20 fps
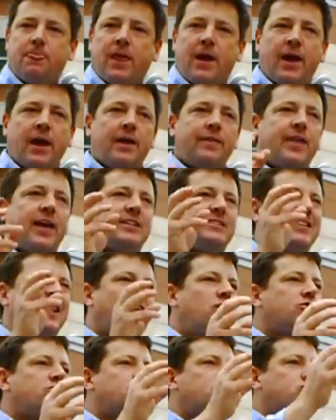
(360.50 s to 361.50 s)
They
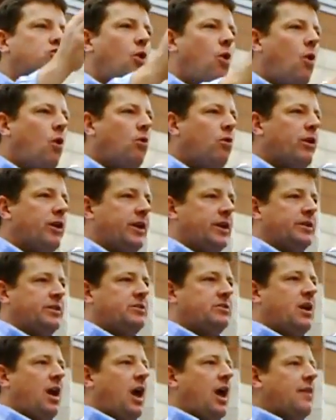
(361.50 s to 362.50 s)
tell
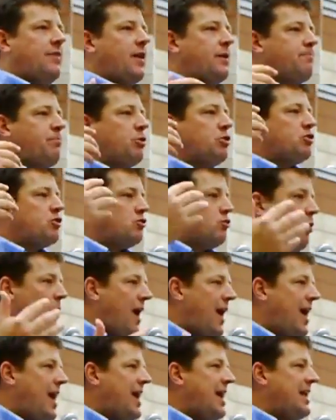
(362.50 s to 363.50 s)
stories that
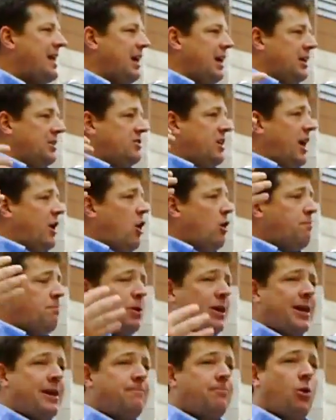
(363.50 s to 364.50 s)
persuade us and our
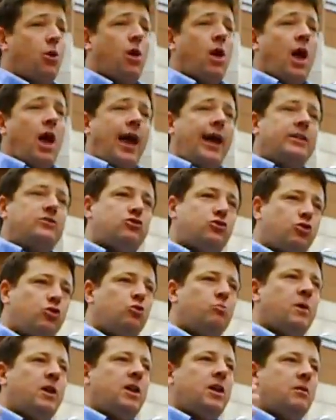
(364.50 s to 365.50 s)
people. And too
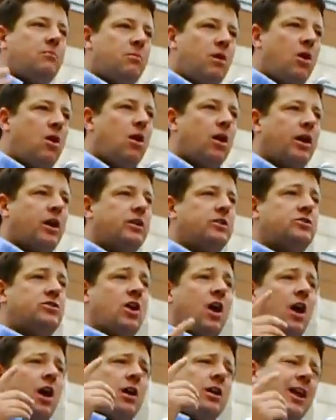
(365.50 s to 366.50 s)
many Americans
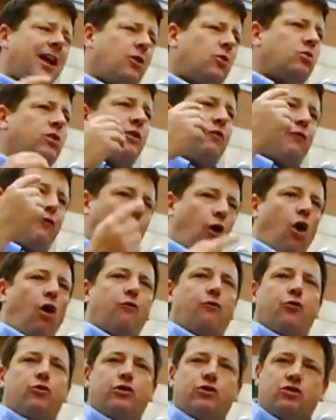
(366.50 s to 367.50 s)
not only fall
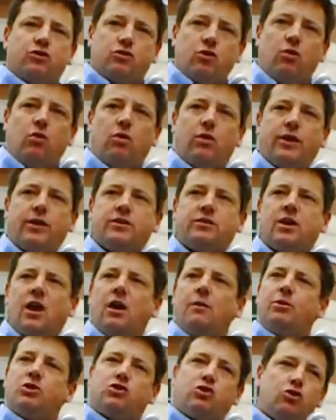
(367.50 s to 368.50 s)
for the stories,
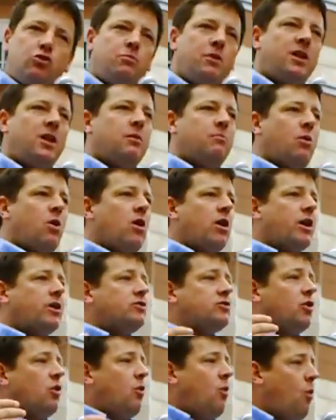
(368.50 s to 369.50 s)
but too many Americans
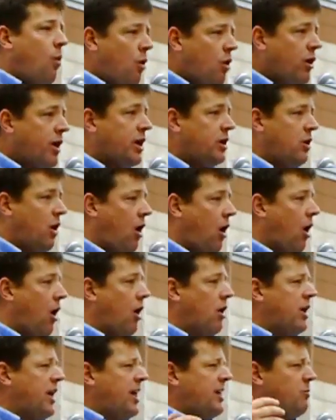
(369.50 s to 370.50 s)
are working
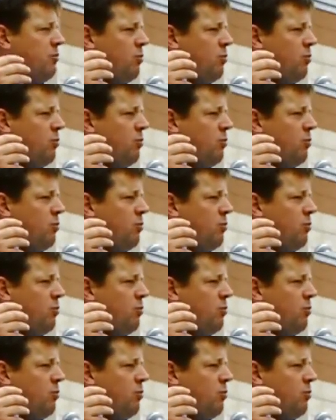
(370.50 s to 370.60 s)
hard and